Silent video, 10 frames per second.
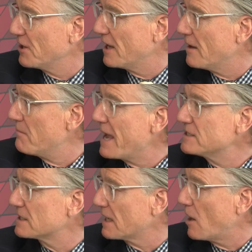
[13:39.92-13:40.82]

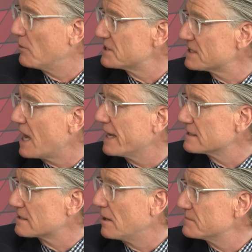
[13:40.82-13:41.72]
amazing how much
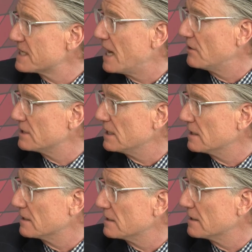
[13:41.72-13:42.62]
science comes out
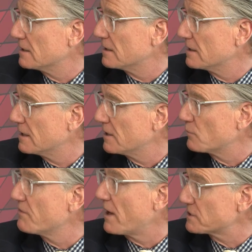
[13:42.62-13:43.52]
in
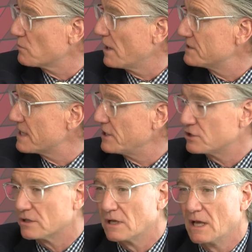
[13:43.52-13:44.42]

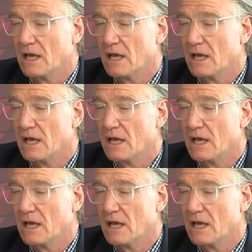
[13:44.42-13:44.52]
revascularization.